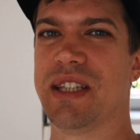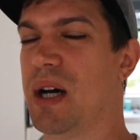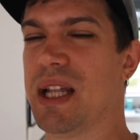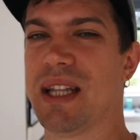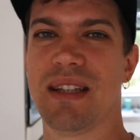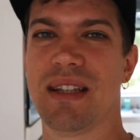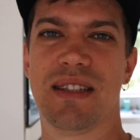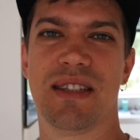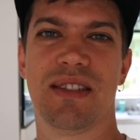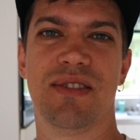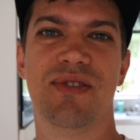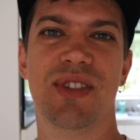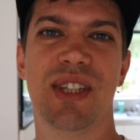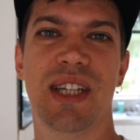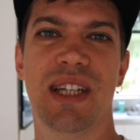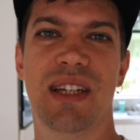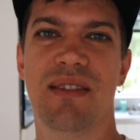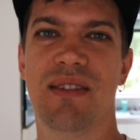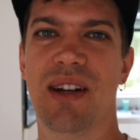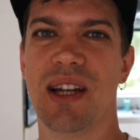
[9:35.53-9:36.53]
But it's
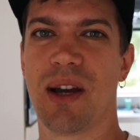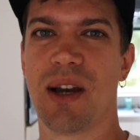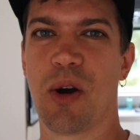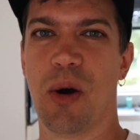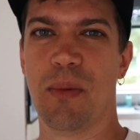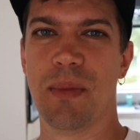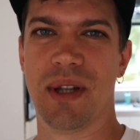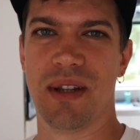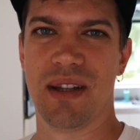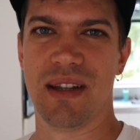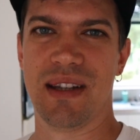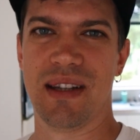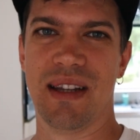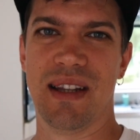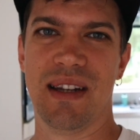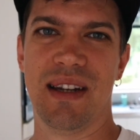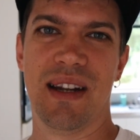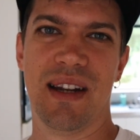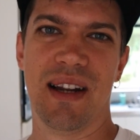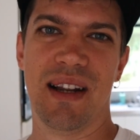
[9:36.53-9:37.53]
really common in
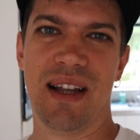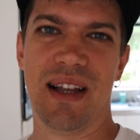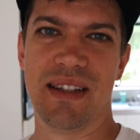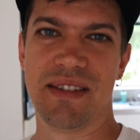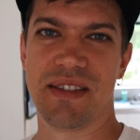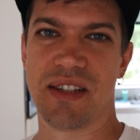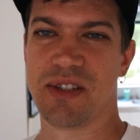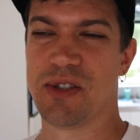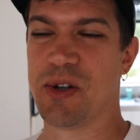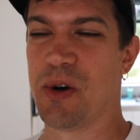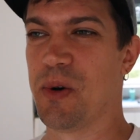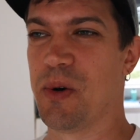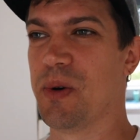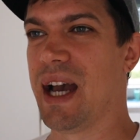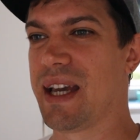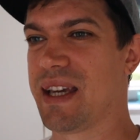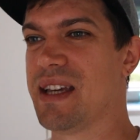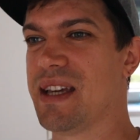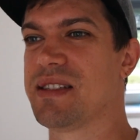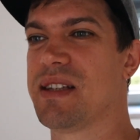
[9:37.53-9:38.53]
the Netherlands, so
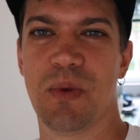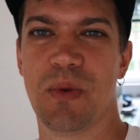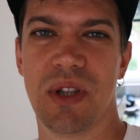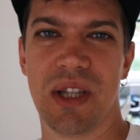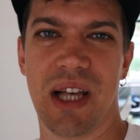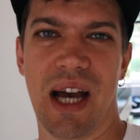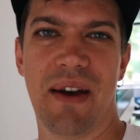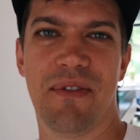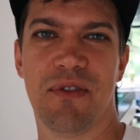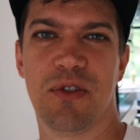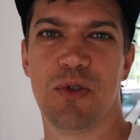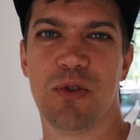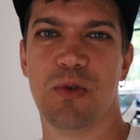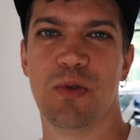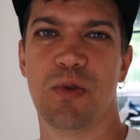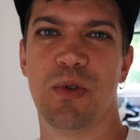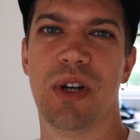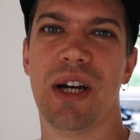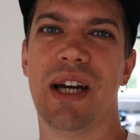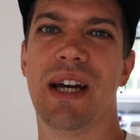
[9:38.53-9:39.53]
I guess we'll have
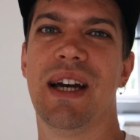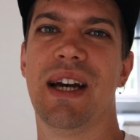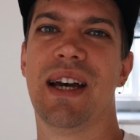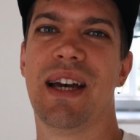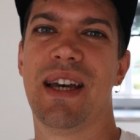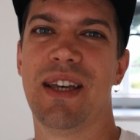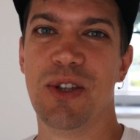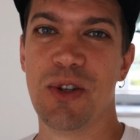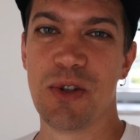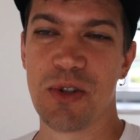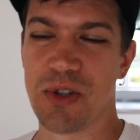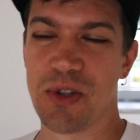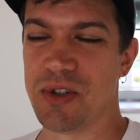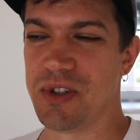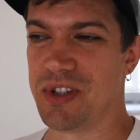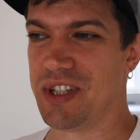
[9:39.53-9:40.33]
to used to